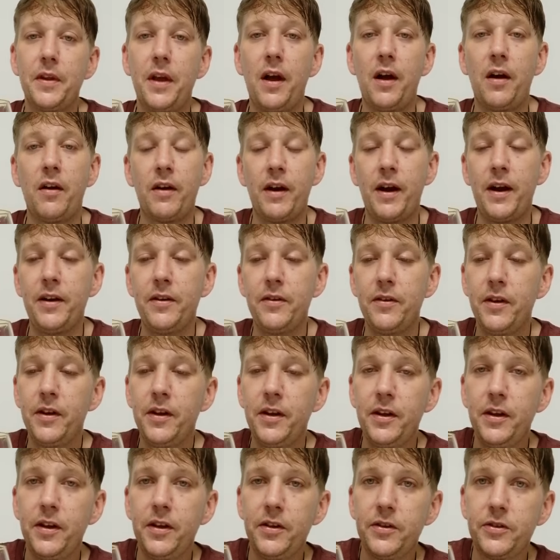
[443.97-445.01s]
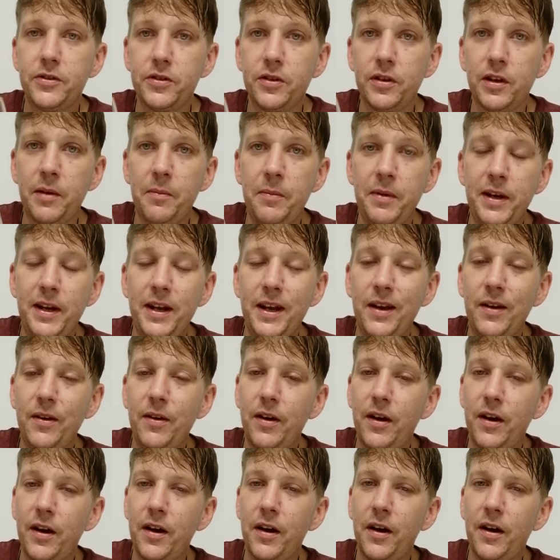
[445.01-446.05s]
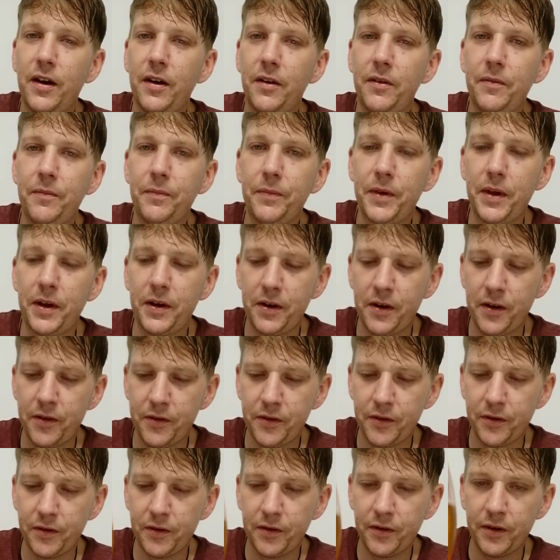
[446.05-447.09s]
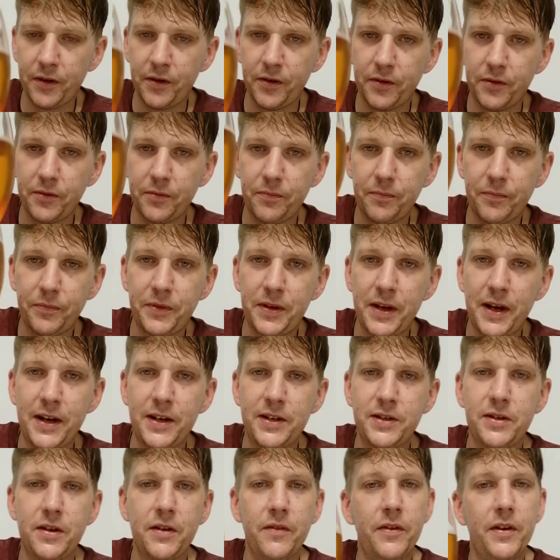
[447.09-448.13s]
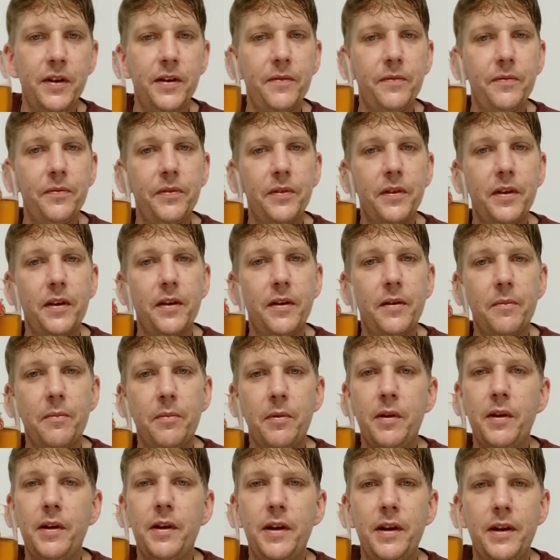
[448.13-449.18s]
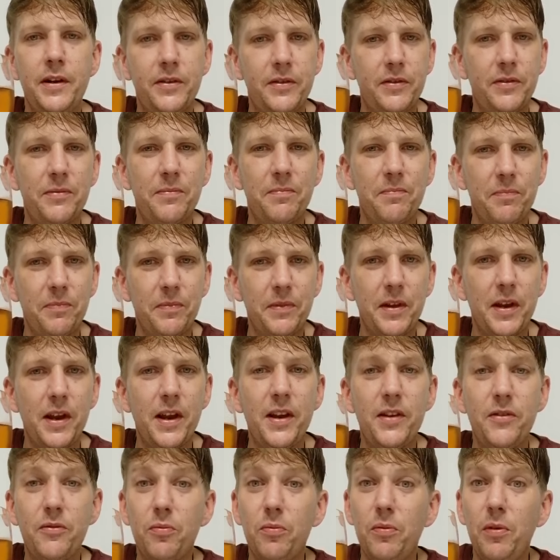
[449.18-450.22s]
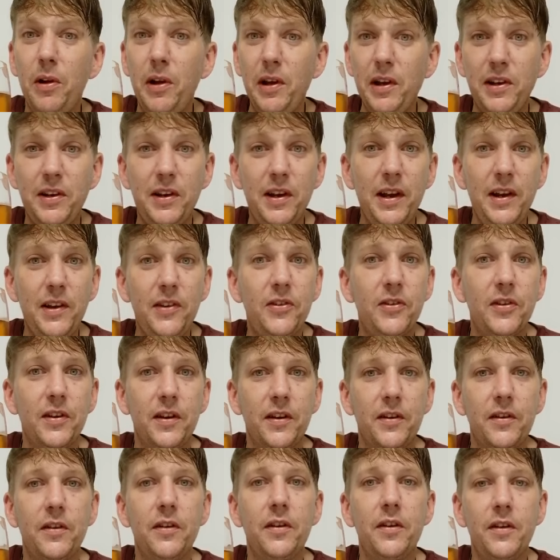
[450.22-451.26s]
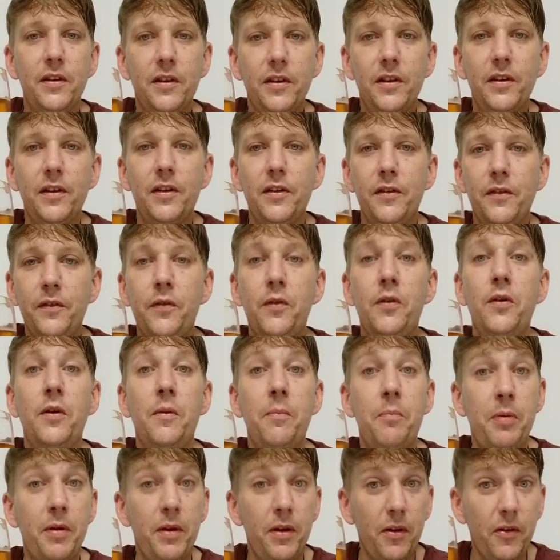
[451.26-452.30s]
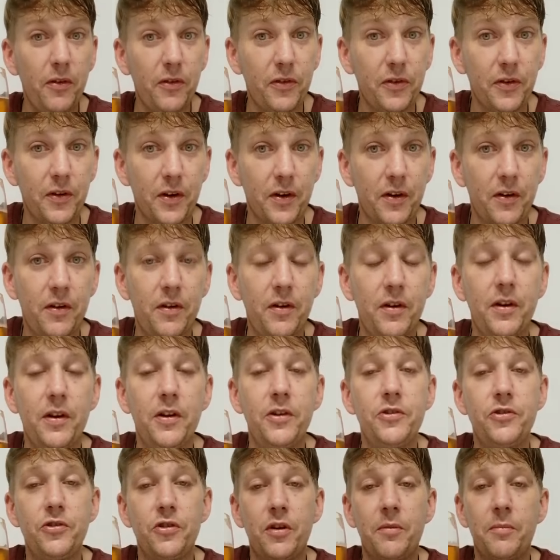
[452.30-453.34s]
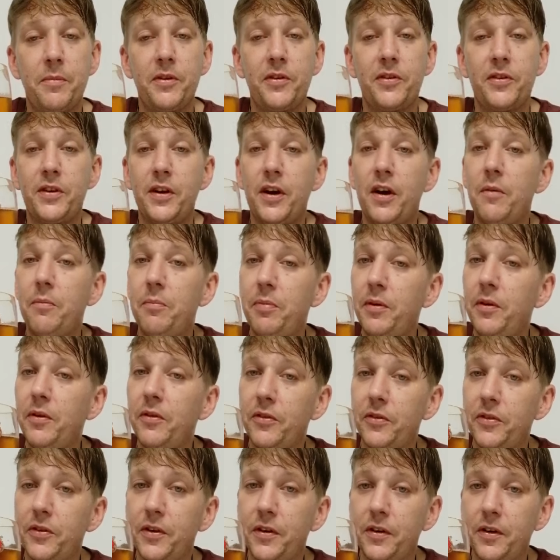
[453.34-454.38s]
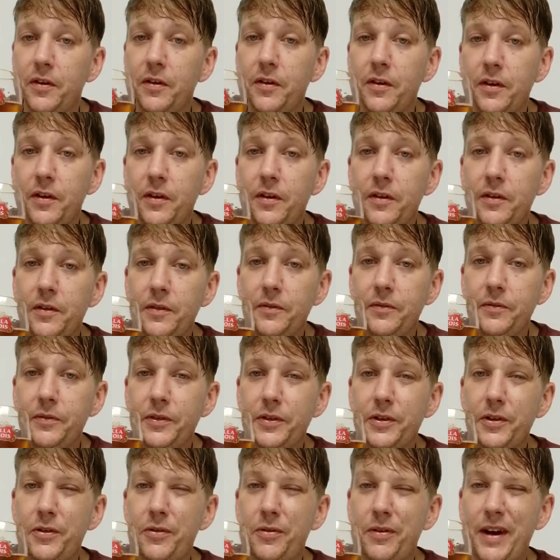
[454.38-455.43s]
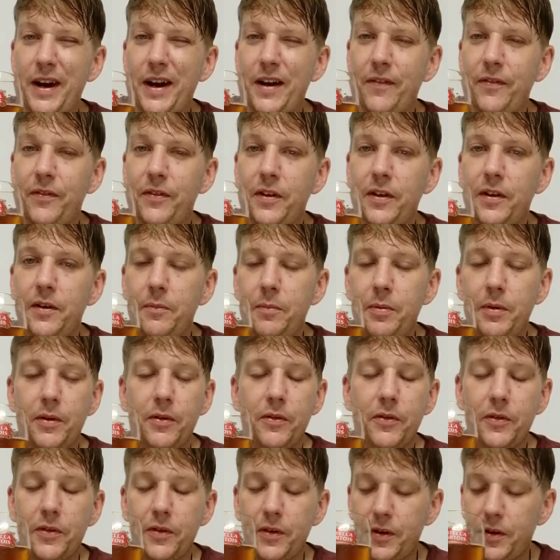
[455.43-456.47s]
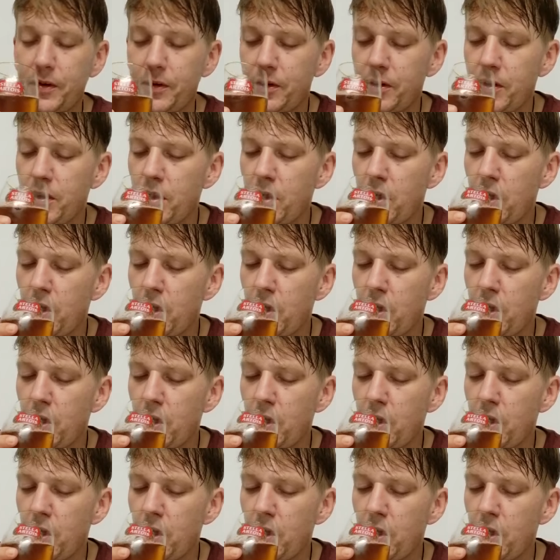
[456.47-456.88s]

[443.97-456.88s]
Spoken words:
Alright, so let me get another little taste of it. It's really decent. For a Pilsner, a German style Pilsner. Crafted Pilsner.